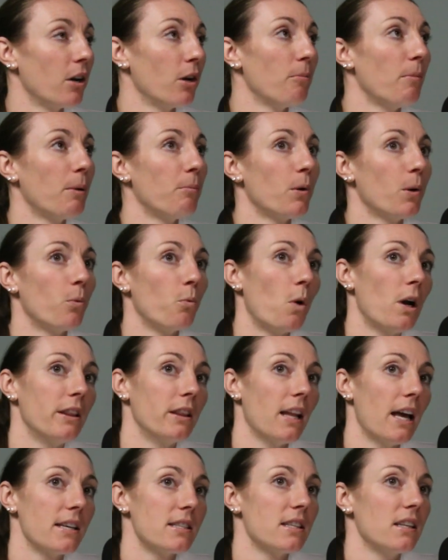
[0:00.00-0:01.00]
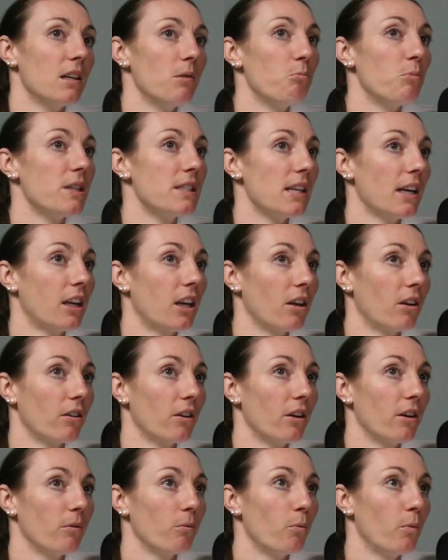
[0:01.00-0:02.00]
I remember one lesson in
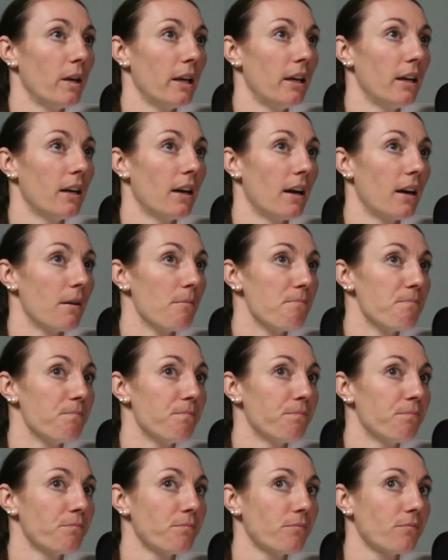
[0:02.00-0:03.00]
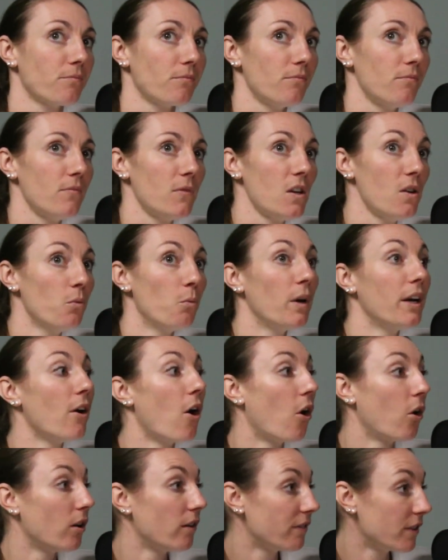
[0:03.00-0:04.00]
particular, when
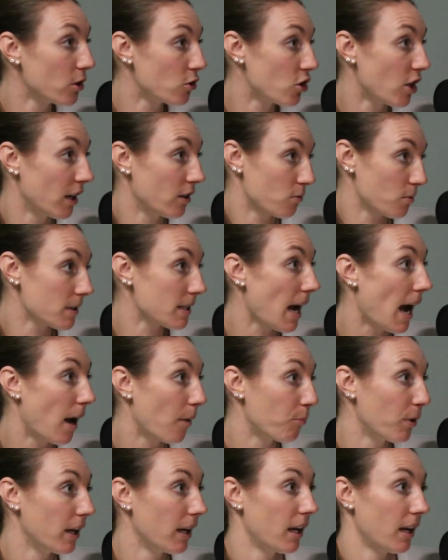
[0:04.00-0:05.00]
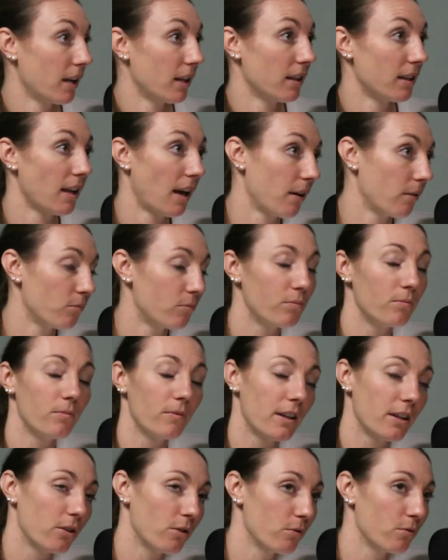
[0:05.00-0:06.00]
all of the change was happening, that
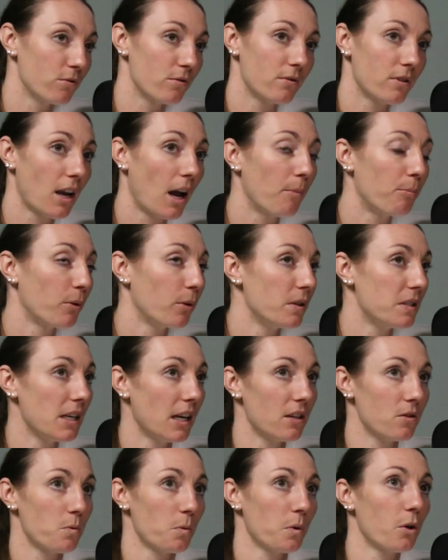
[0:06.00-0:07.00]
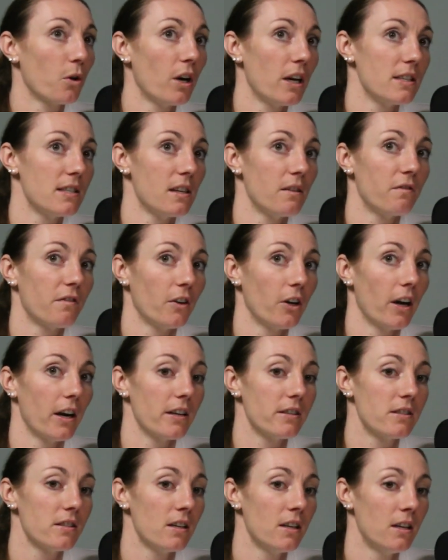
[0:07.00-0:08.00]
those couple of days were crazy for
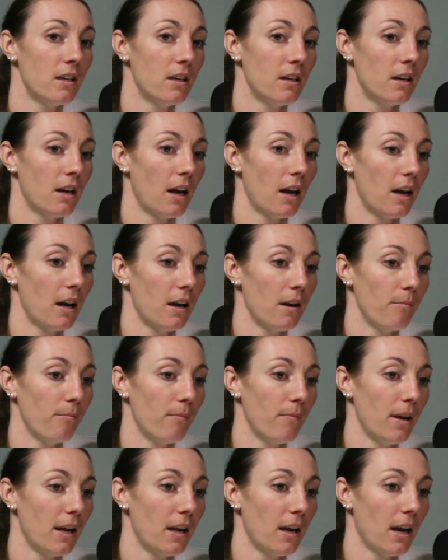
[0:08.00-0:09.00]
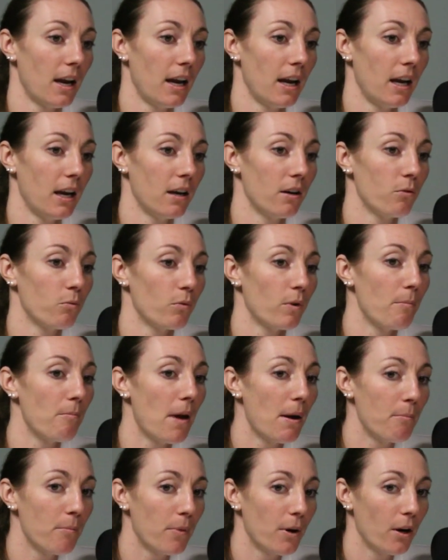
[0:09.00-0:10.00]
us. And I
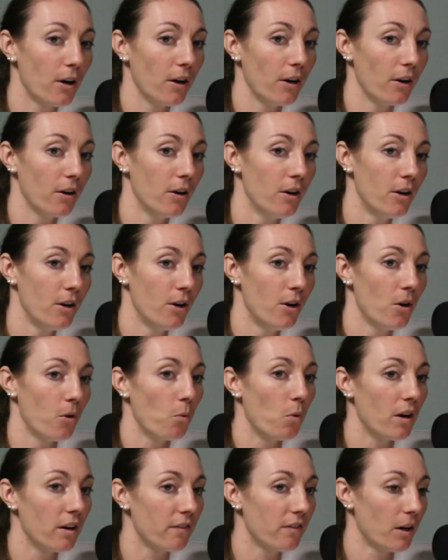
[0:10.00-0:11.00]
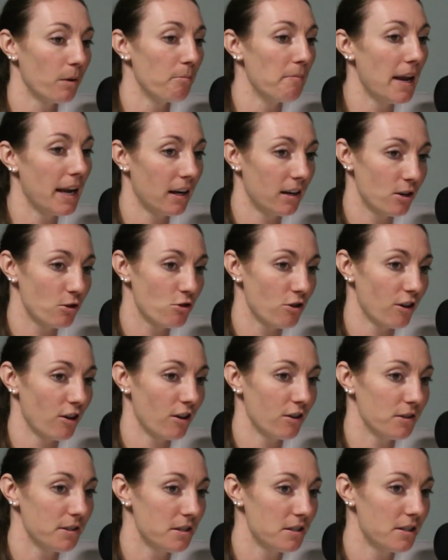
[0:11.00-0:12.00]
remember one of our
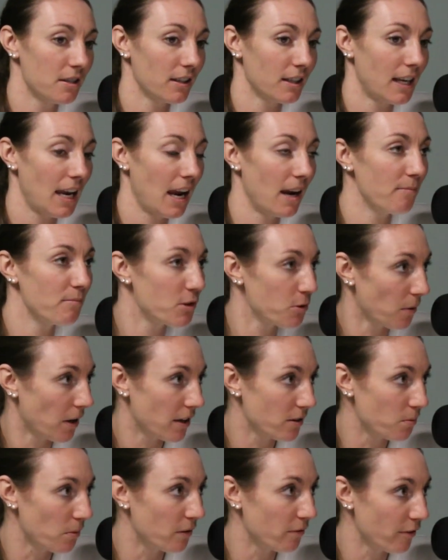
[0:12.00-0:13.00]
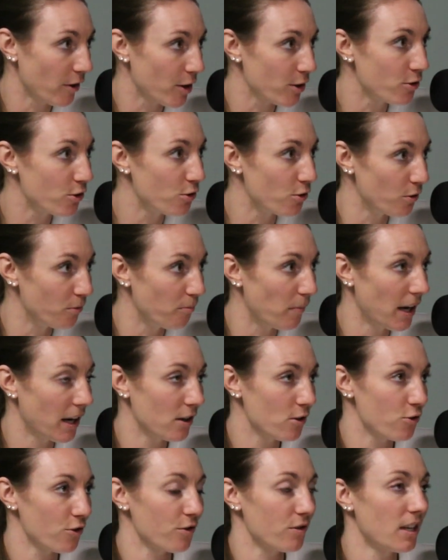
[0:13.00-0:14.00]
managers came to us, one of our student
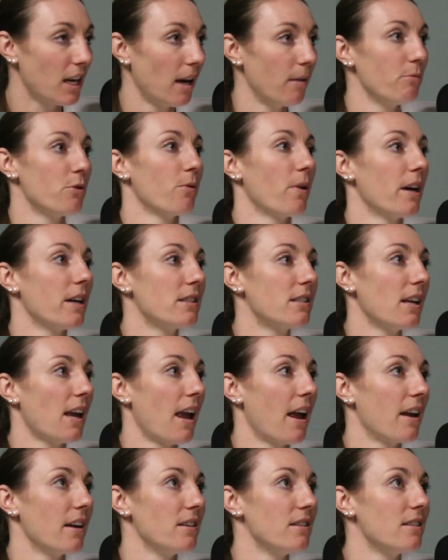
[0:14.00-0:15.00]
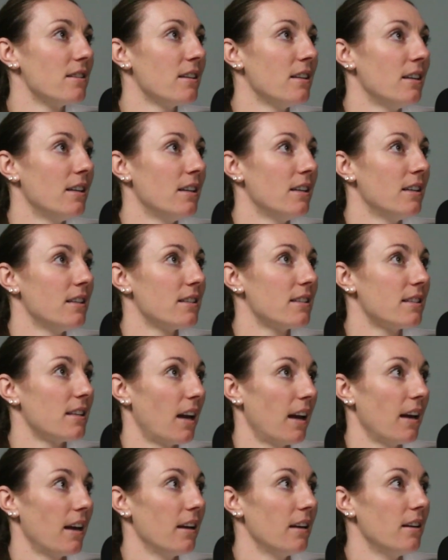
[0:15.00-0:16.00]
managers came to us and
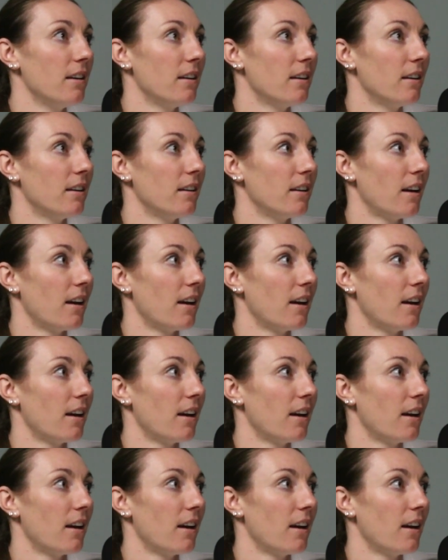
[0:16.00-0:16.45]
said,